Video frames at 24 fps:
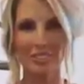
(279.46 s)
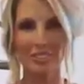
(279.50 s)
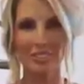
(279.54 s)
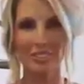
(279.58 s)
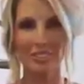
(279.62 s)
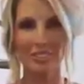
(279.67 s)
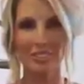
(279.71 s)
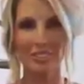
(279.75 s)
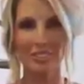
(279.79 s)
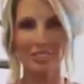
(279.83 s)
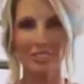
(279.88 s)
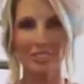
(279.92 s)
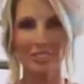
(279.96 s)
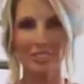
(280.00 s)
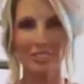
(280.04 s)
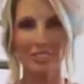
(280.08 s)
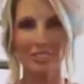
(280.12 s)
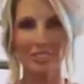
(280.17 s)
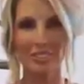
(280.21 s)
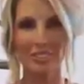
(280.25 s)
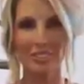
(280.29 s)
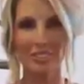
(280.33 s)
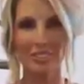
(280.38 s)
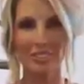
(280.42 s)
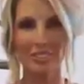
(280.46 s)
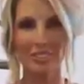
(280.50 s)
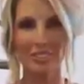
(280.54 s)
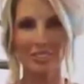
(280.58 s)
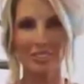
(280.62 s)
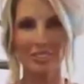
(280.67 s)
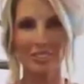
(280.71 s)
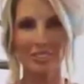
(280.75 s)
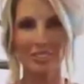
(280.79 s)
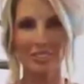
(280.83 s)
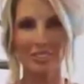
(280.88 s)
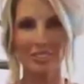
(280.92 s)

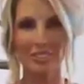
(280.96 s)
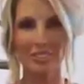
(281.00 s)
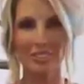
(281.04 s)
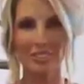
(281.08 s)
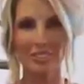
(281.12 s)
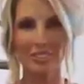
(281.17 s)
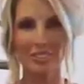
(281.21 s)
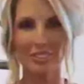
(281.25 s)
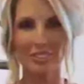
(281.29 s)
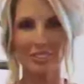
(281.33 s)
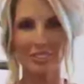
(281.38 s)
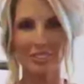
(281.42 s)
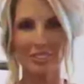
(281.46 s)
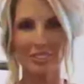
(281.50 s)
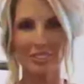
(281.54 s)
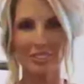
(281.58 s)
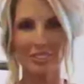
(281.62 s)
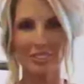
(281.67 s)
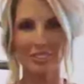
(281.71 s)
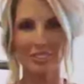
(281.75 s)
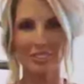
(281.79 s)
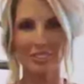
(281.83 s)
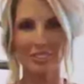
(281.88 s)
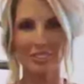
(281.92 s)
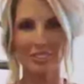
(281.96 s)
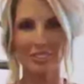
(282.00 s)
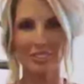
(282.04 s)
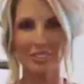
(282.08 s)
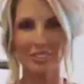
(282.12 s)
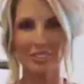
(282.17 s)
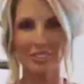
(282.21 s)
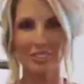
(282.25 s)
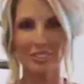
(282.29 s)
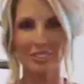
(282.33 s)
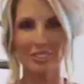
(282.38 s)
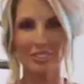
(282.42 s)

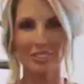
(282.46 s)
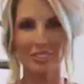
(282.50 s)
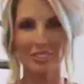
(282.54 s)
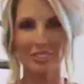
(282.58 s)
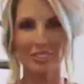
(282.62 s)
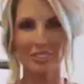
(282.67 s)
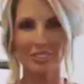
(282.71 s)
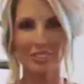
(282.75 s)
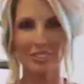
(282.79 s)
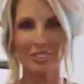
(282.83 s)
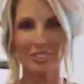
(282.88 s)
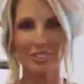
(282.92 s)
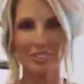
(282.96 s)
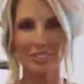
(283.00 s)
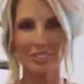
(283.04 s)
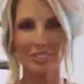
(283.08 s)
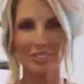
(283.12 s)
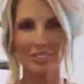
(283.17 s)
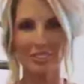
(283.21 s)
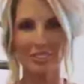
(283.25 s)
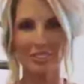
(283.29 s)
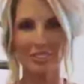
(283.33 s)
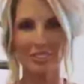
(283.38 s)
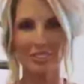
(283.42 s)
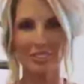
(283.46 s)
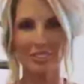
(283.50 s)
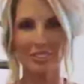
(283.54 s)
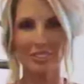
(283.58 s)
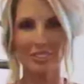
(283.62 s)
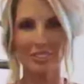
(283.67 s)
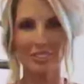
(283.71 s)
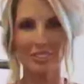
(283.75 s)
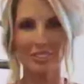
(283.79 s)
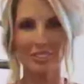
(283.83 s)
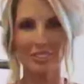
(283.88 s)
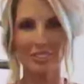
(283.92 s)

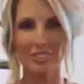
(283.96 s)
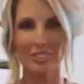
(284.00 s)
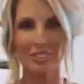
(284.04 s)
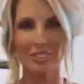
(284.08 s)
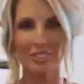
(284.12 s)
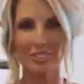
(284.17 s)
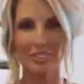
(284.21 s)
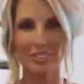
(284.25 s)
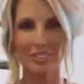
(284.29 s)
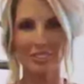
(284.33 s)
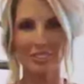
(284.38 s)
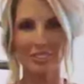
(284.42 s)
This person isn't speaking.